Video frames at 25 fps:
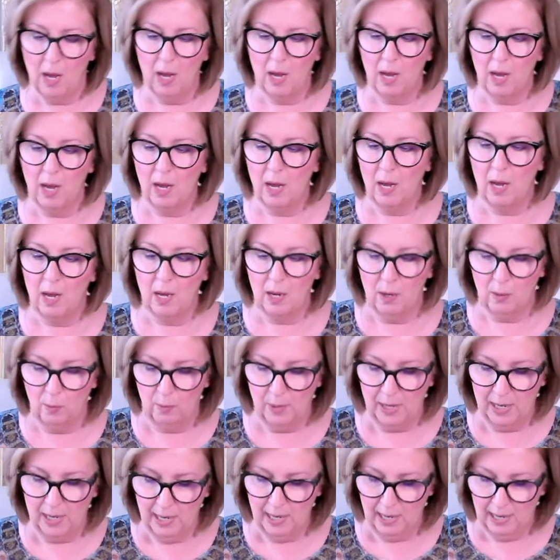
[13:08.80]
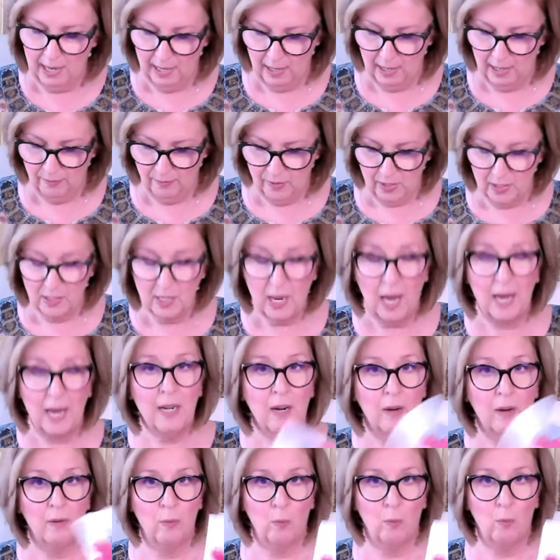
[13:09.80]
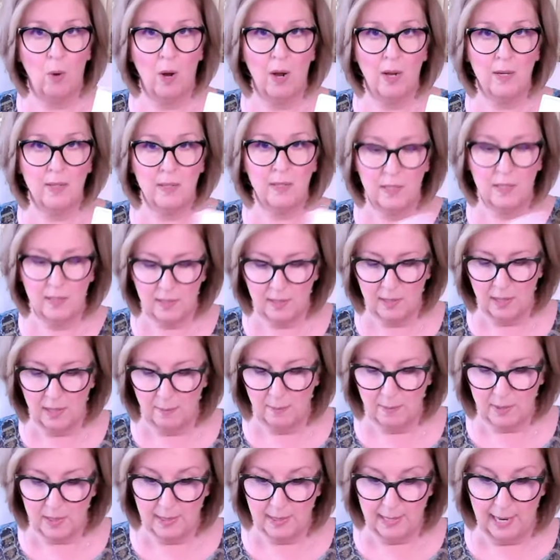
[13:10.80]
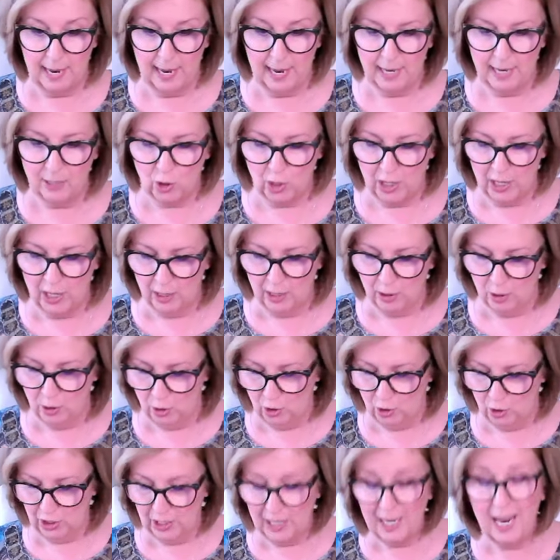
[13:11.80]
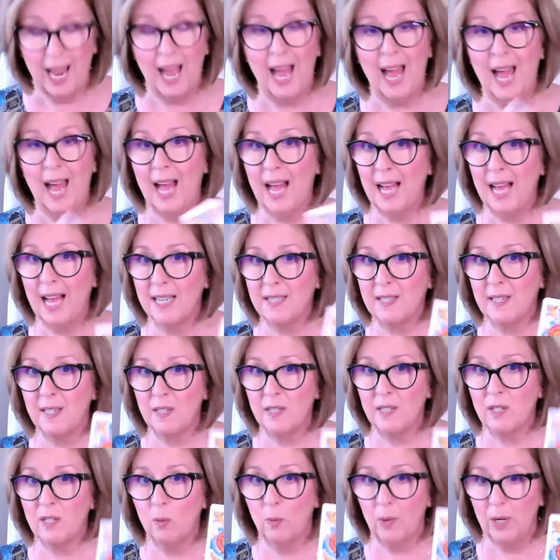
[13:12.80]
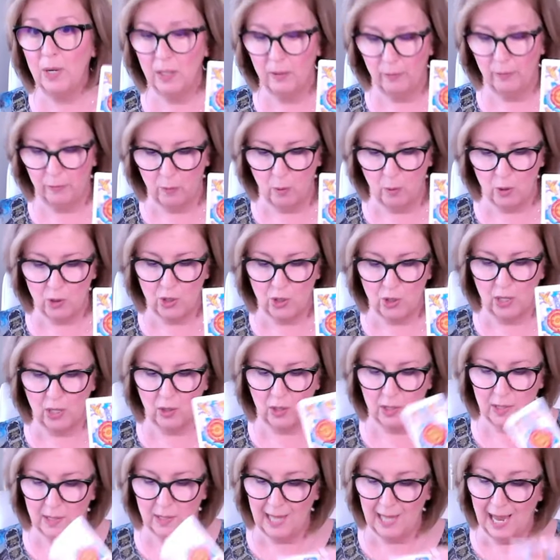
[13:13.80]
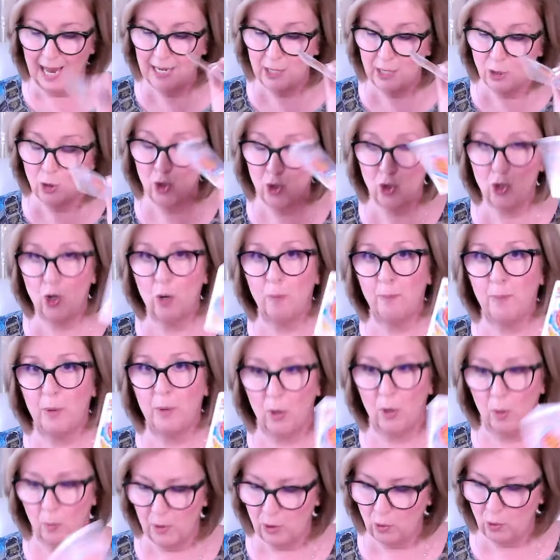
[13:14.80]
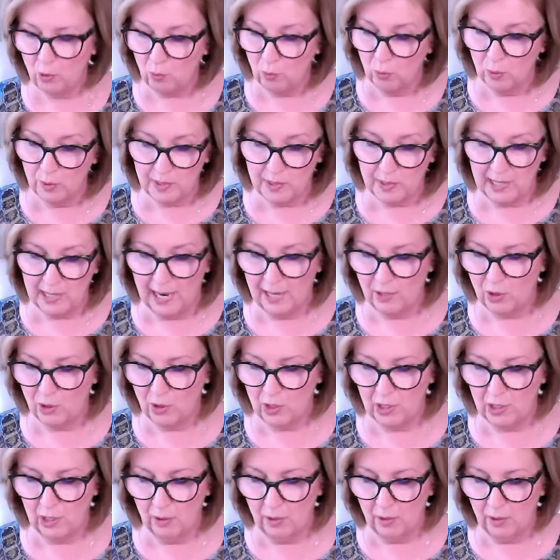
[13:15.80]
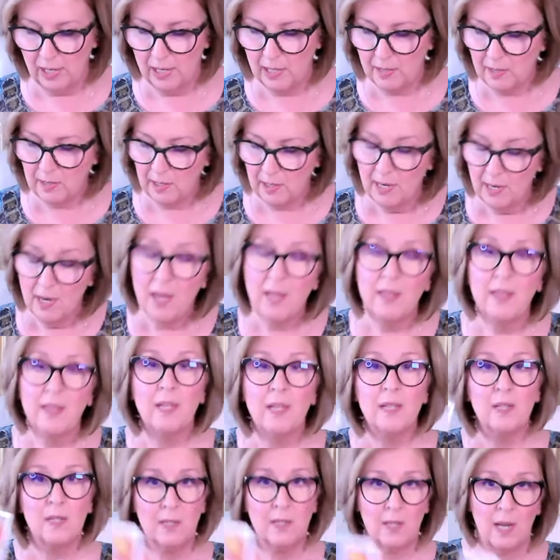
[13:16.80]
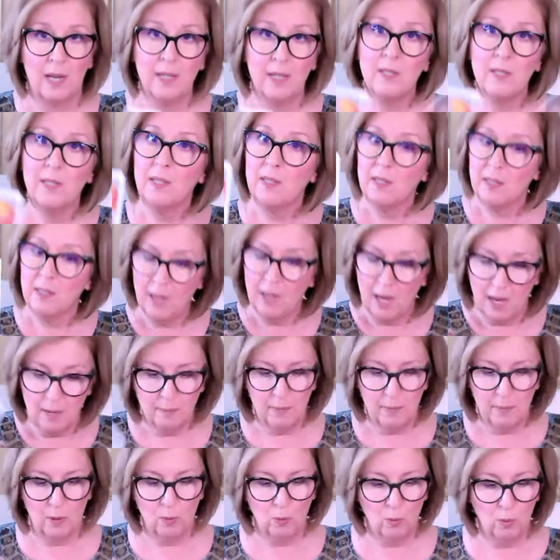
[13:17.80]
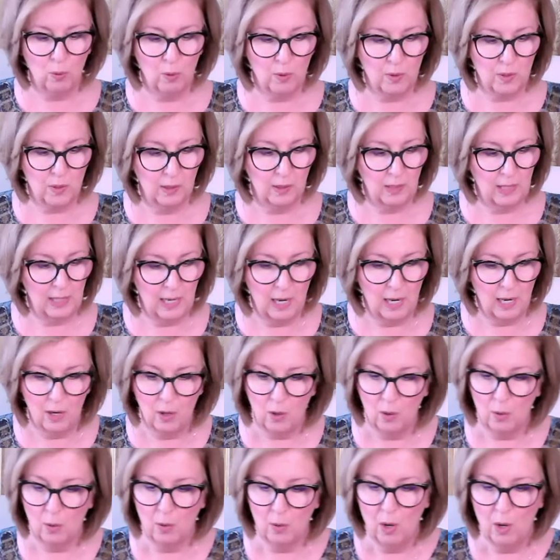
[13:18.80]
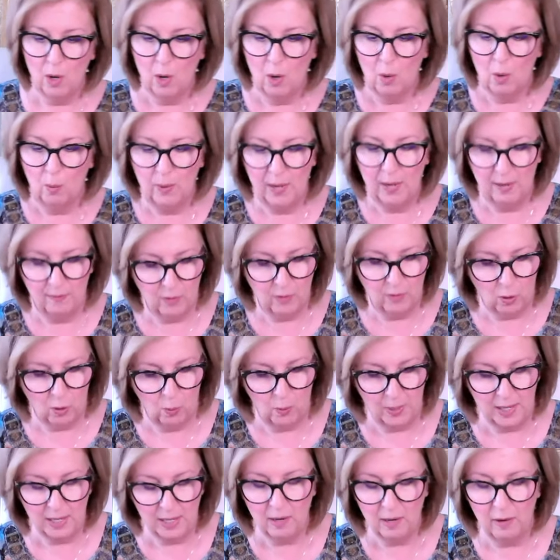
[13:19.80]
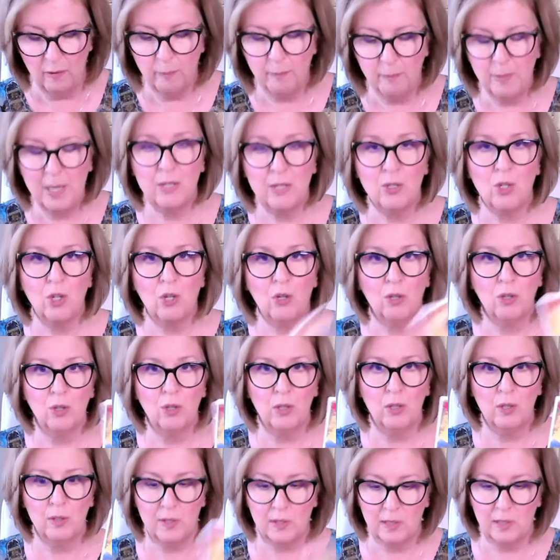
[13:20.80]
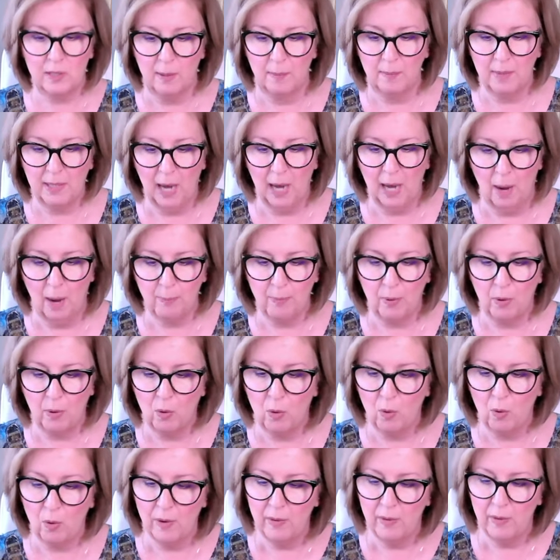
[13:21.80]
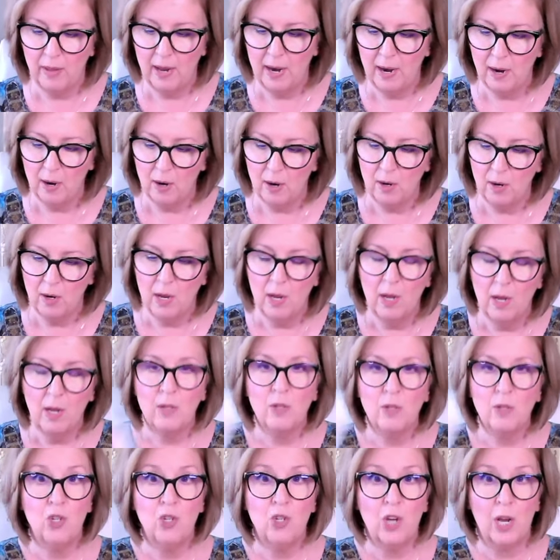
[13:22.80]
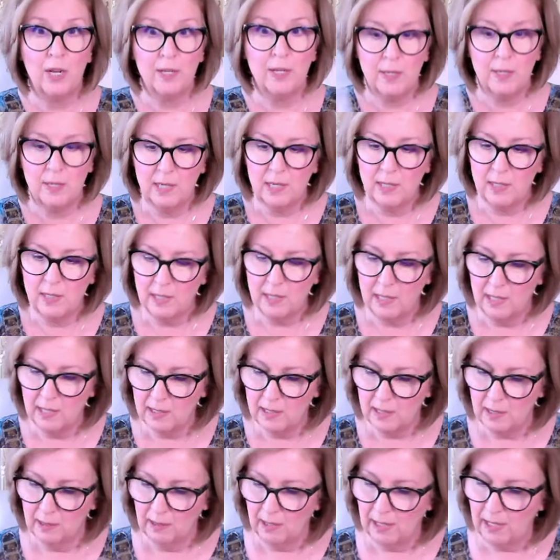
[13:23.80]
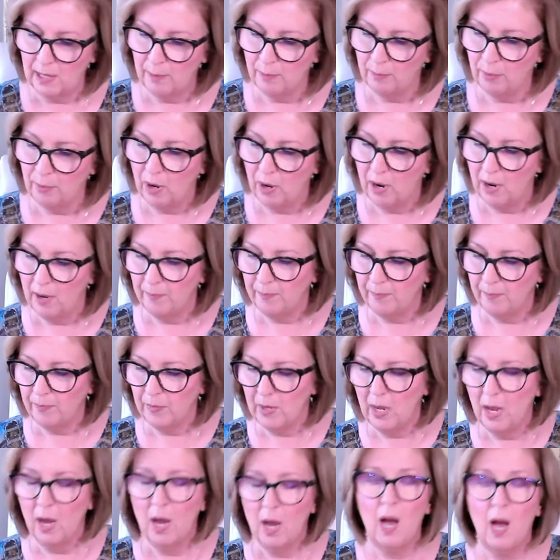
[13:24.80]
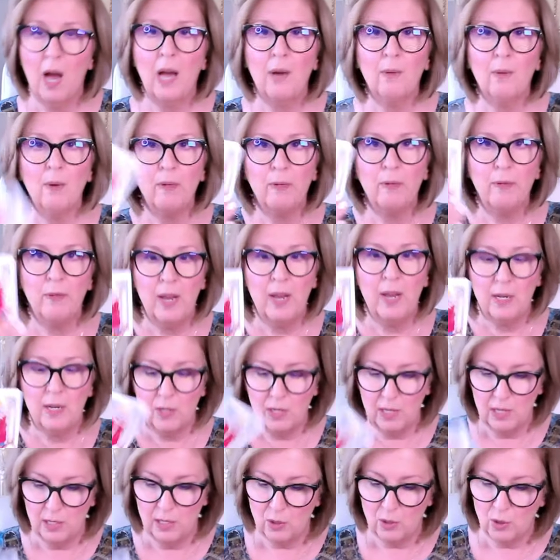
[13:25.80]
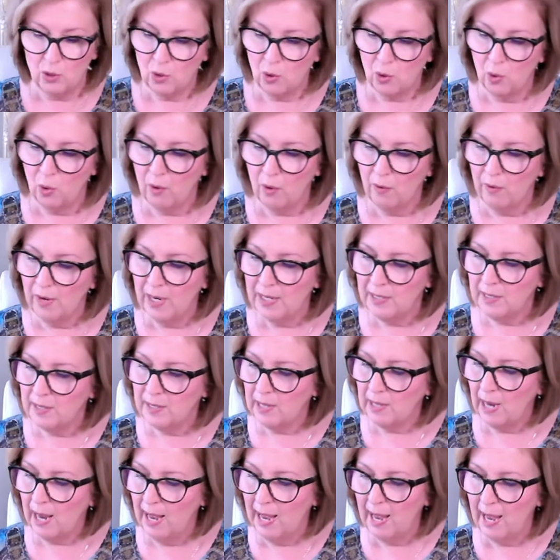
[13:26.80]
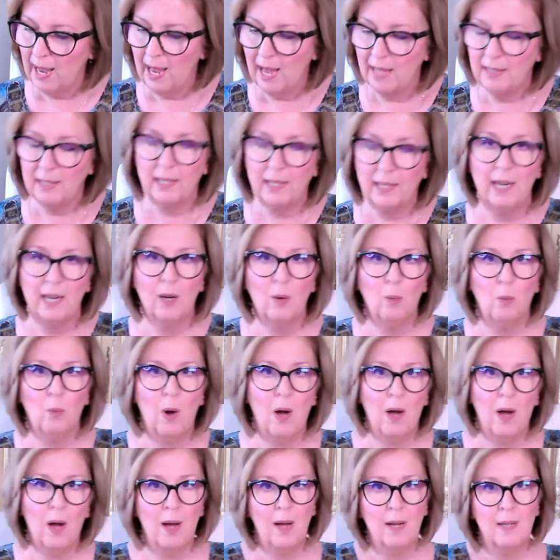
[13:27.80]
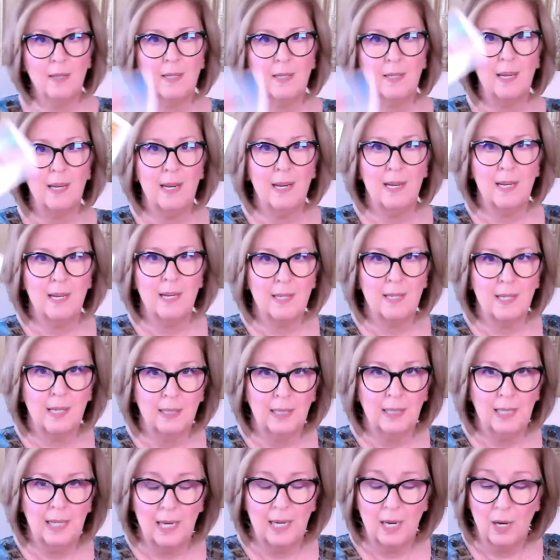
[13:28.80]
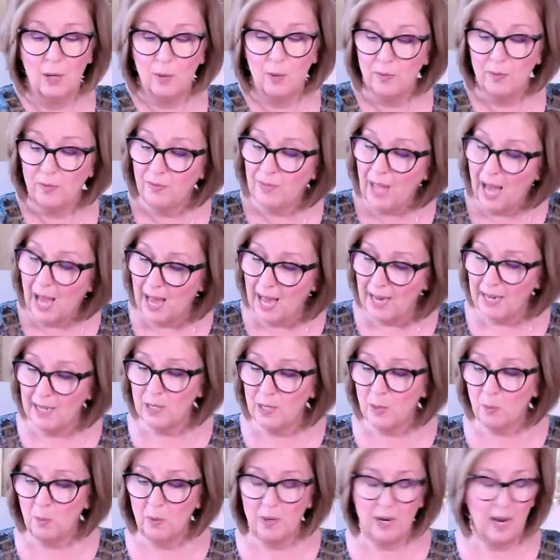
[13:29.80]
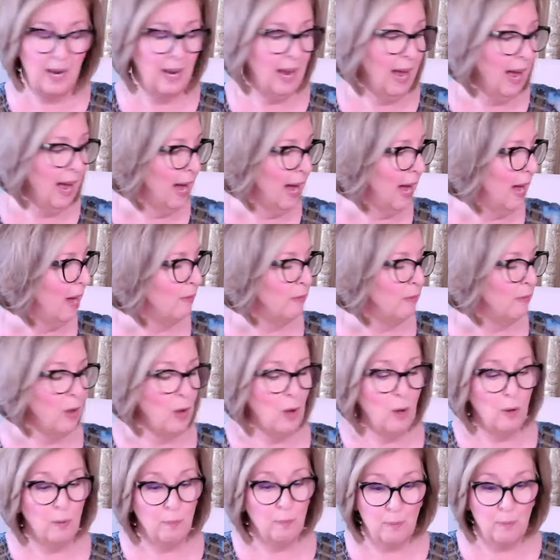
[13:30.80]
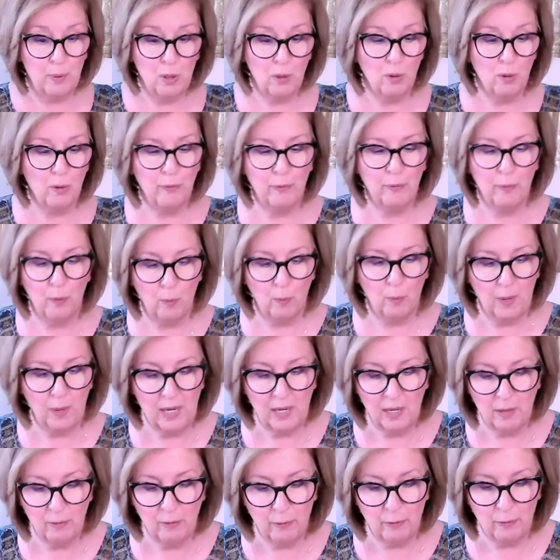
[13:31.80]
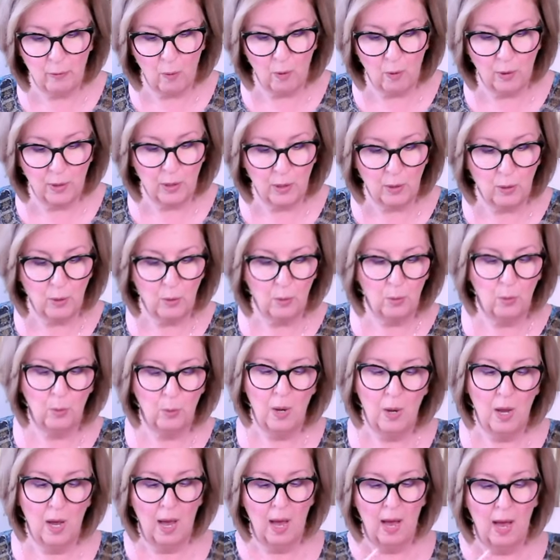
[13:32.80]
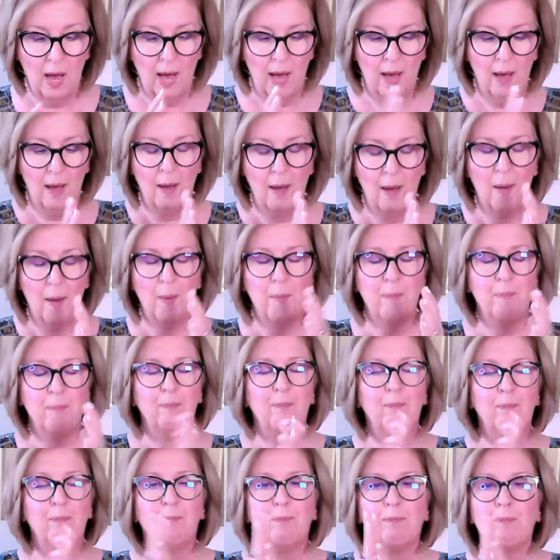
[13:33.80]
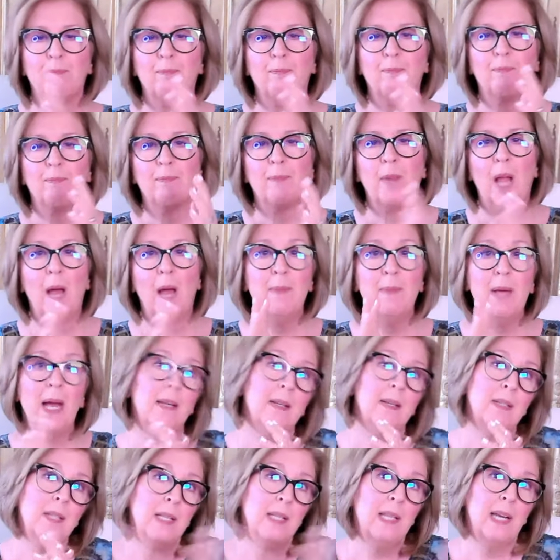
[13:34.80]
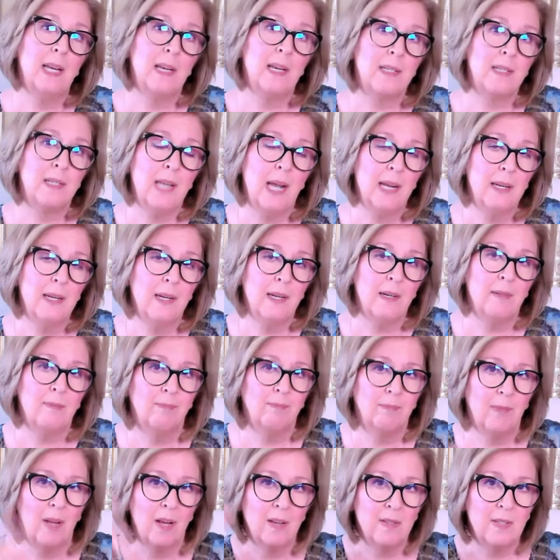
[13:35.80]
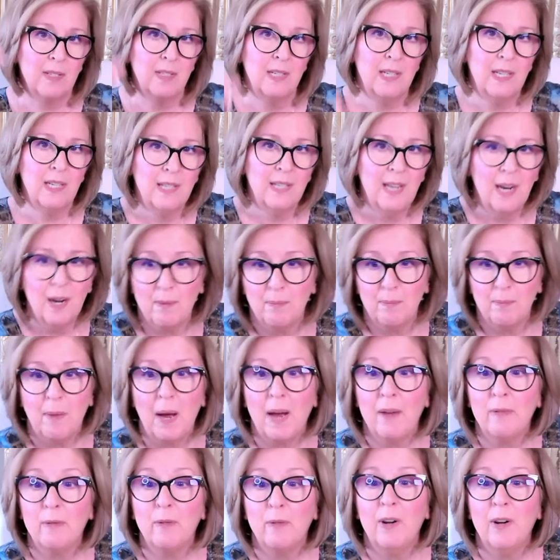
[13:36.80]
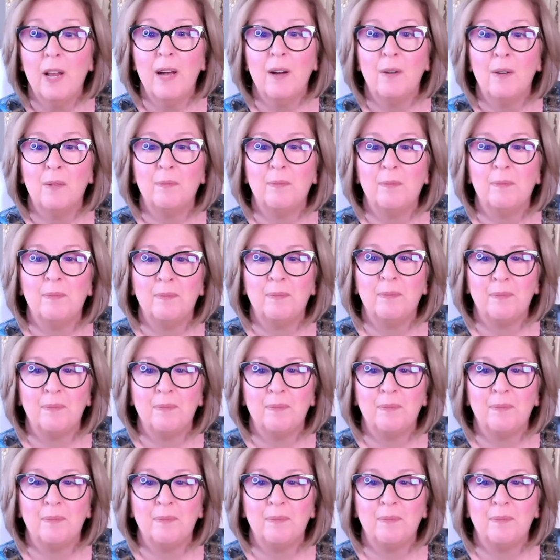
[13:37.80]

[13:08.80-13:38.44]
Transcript: Uh, we have the Knight of Wands is some Sag energy, as is the Wheel of Fortune, because that is Jupiter, which rules Sagittarius. The Sun is the Sun, but rules Leo. We have the Queen of Pentacles, some Capricorn there. Justice is Libra. Hierophant is Taurus. And the King of Wands is Leo. That is what I have. Beautiful reading for you. Um, I'm heading to the extended. I'll see you there. Bye for now.